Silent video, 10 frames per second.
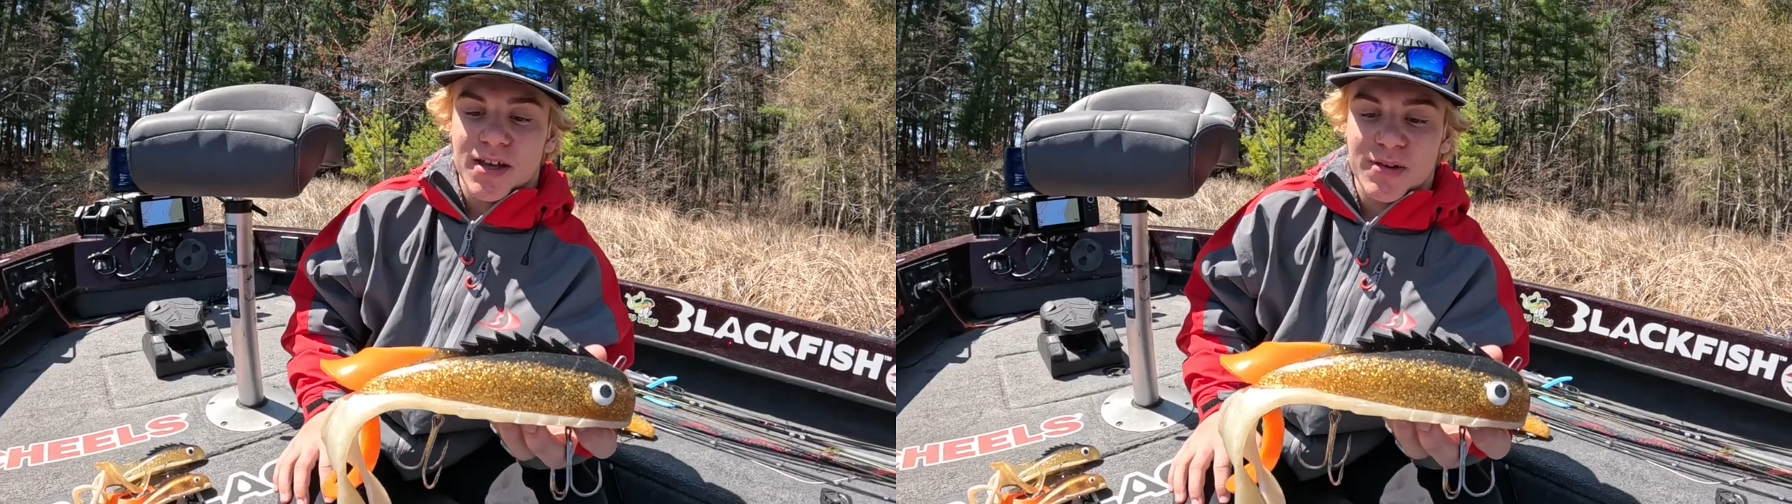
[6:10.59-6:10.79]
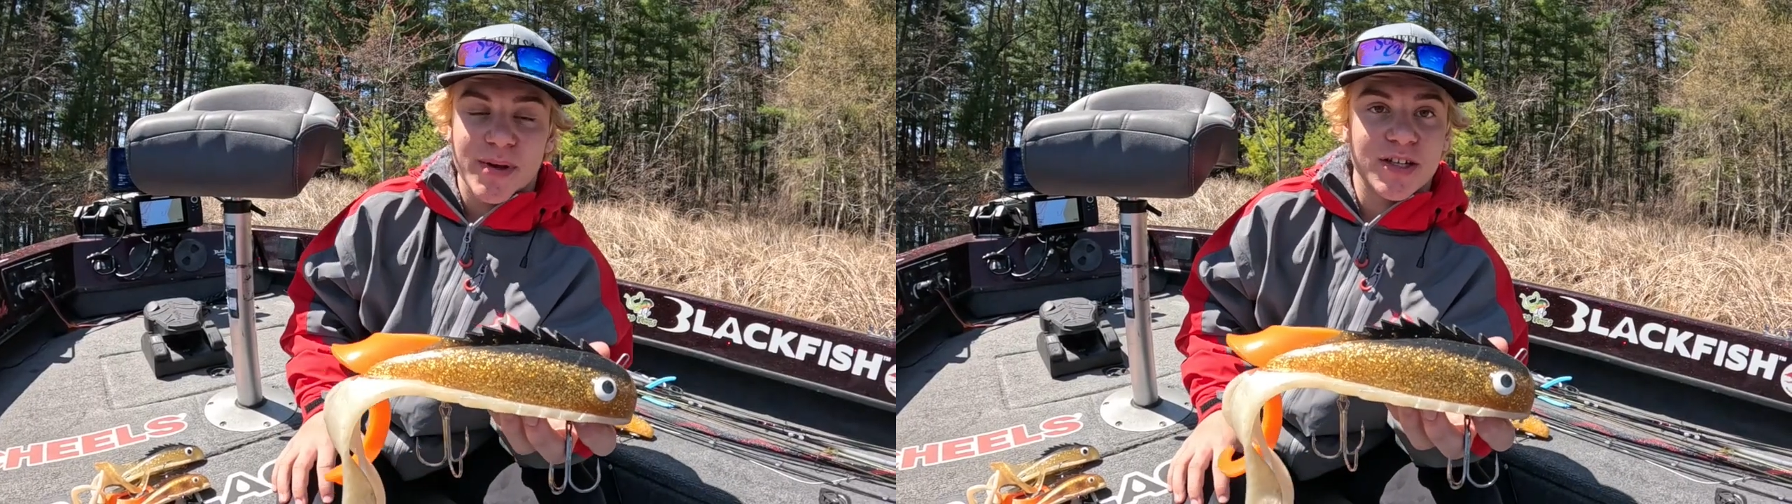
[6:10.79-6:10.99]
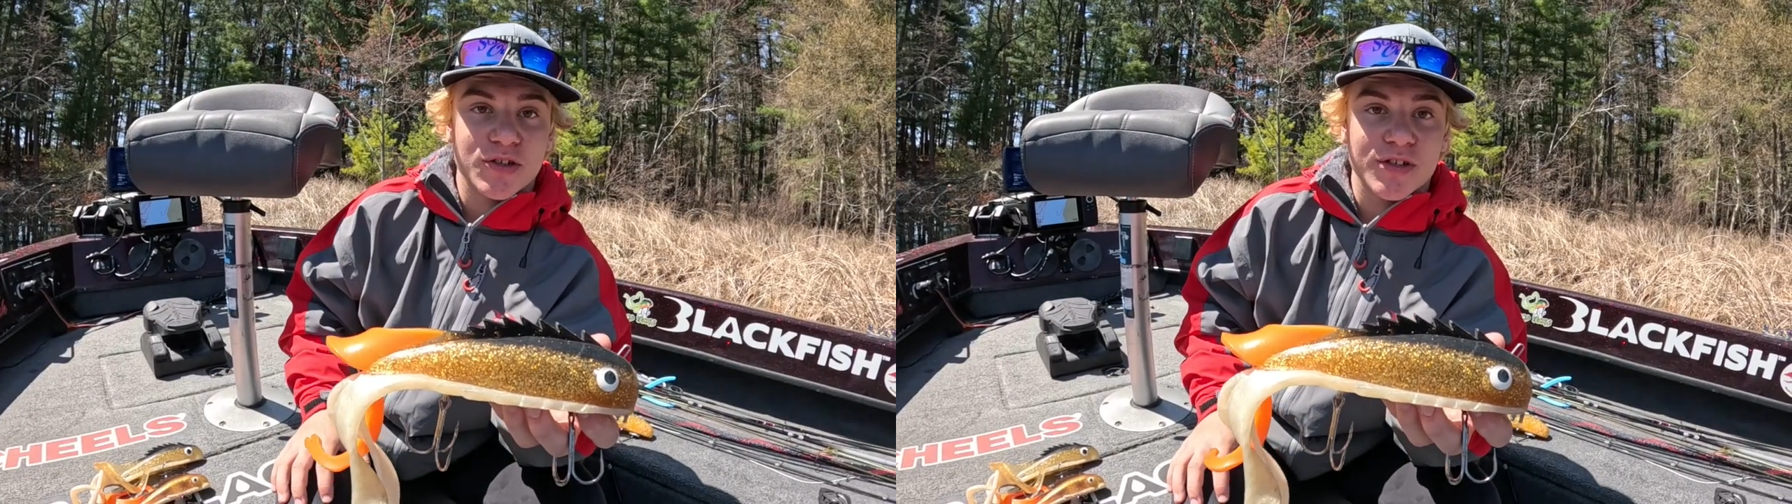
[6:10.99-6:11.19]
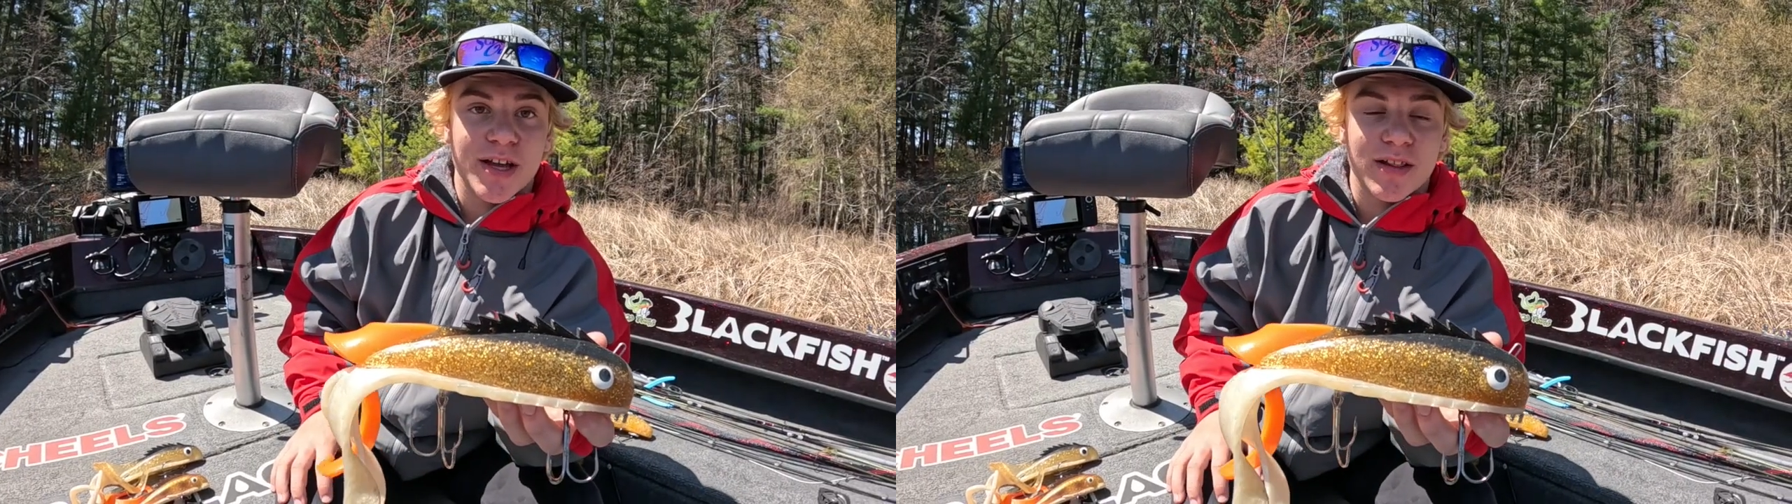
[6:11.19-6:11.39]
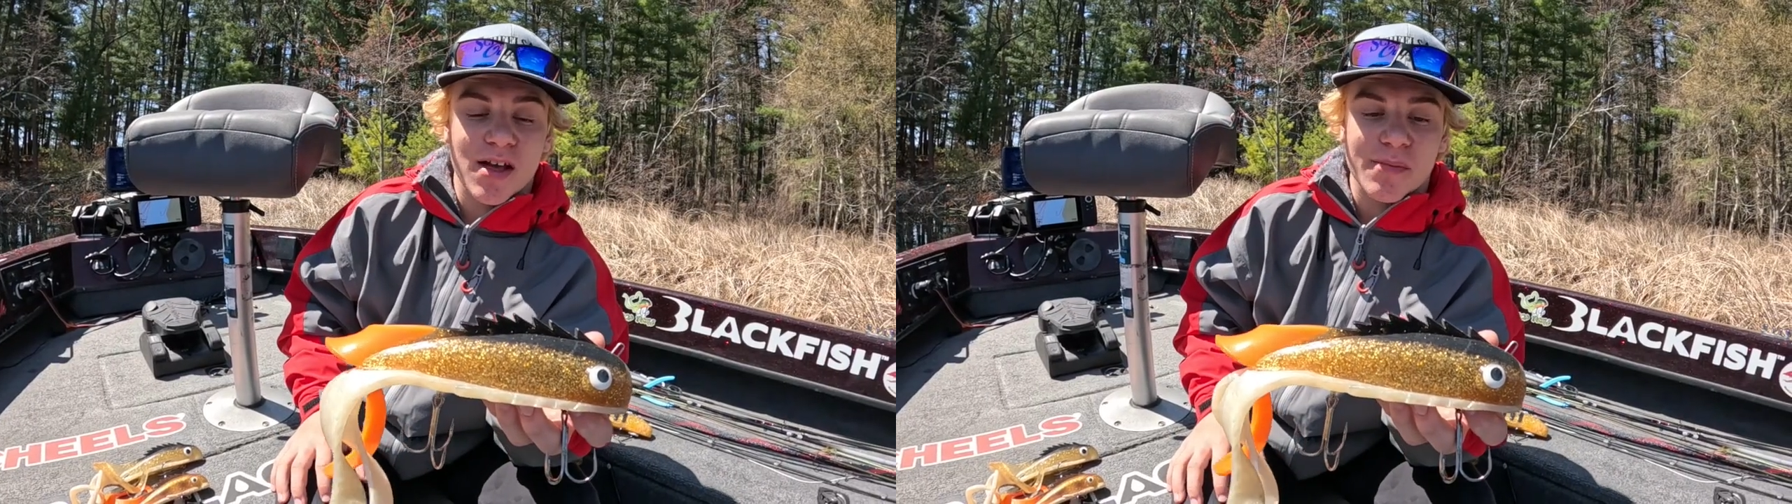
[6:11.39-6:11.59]
it makes your
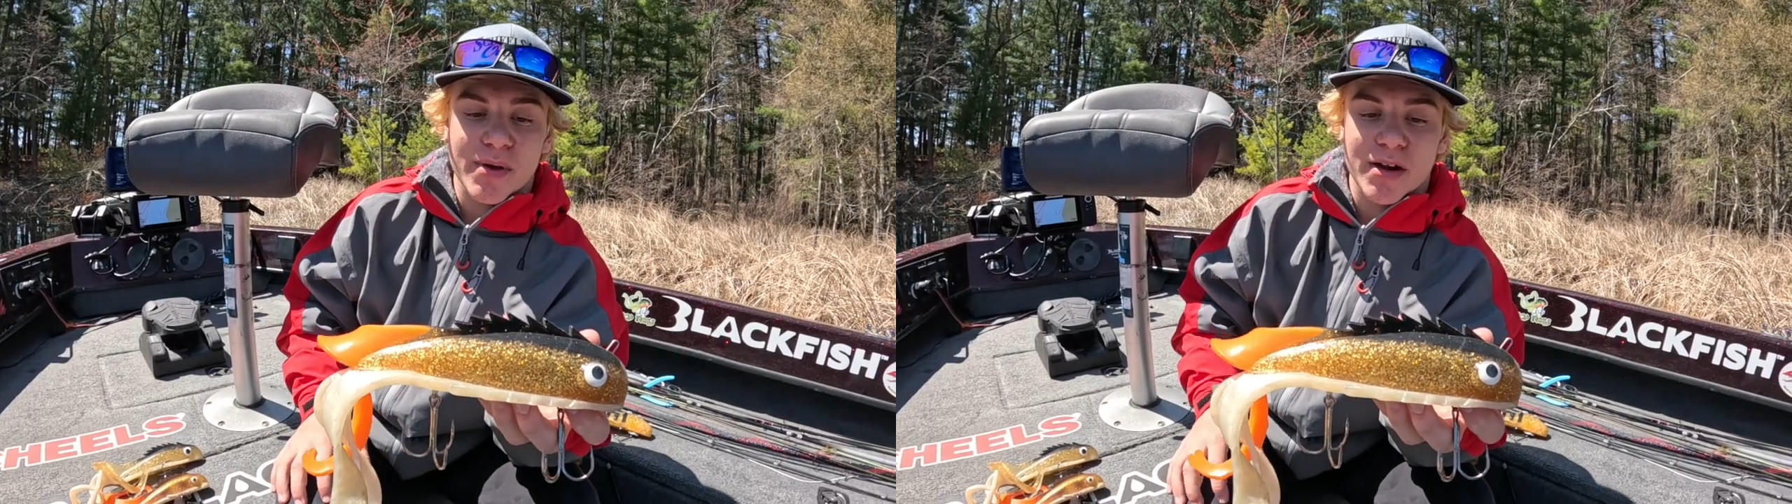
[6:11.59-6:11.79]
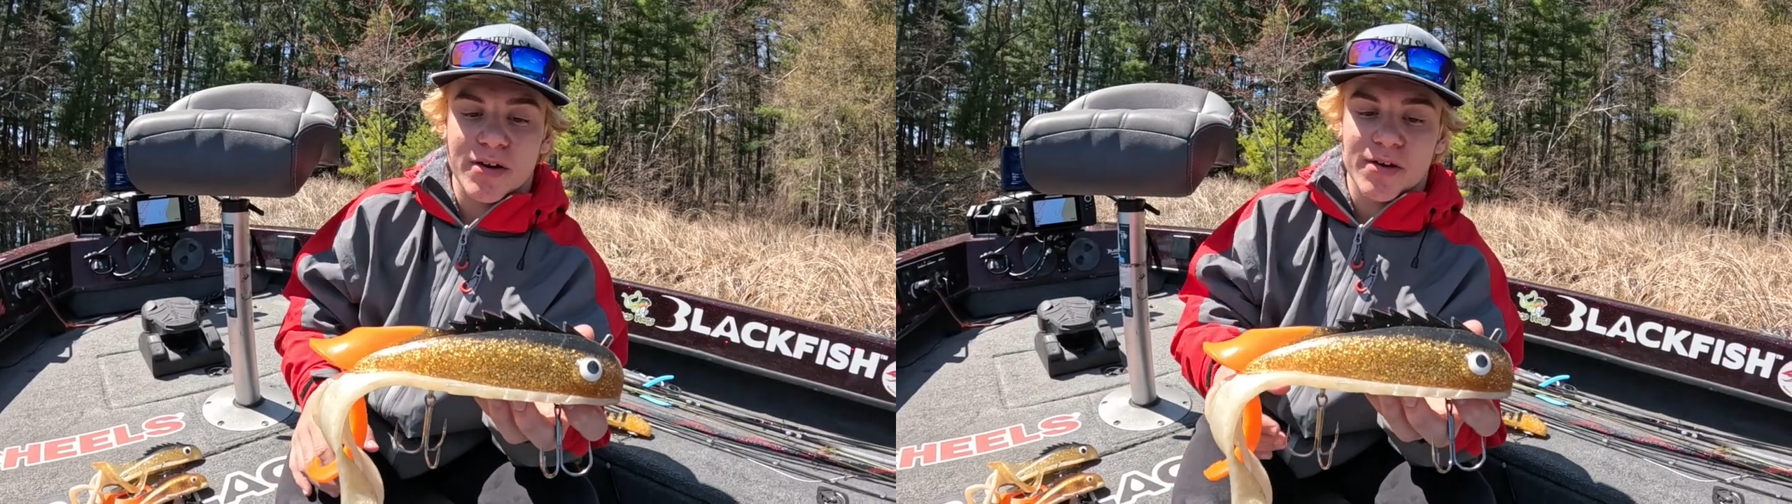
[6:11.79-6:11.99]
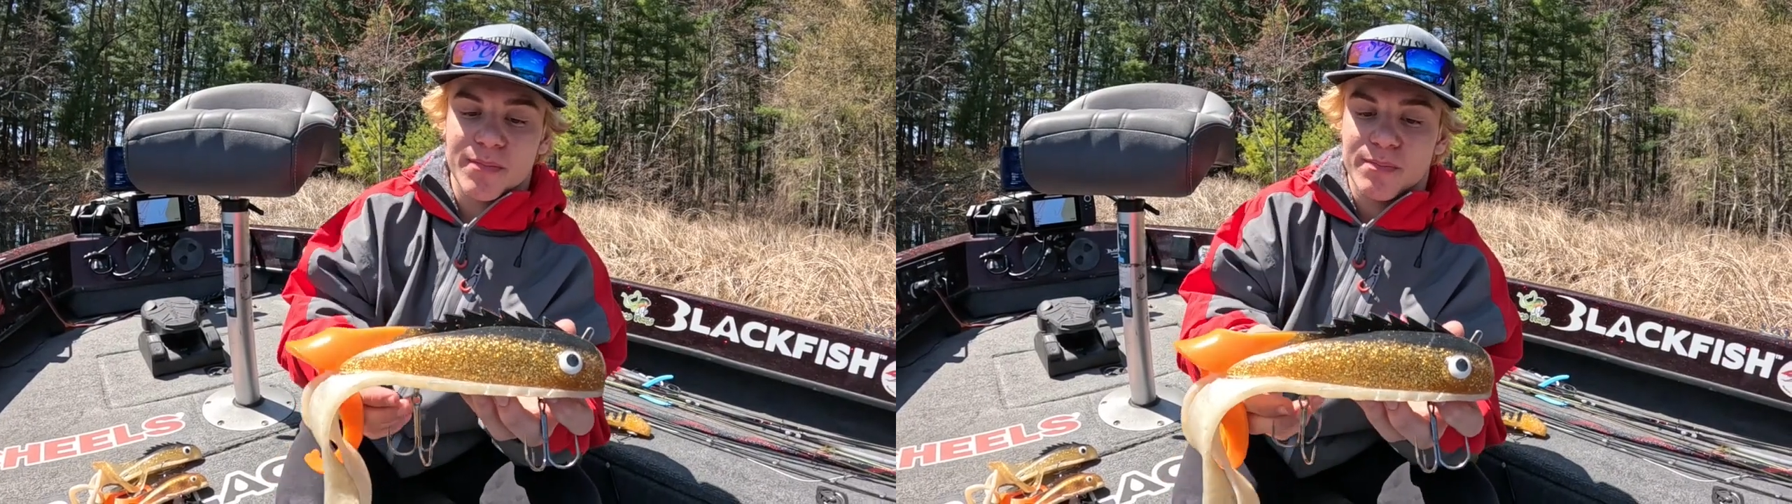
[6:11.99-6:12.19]
day a lot better.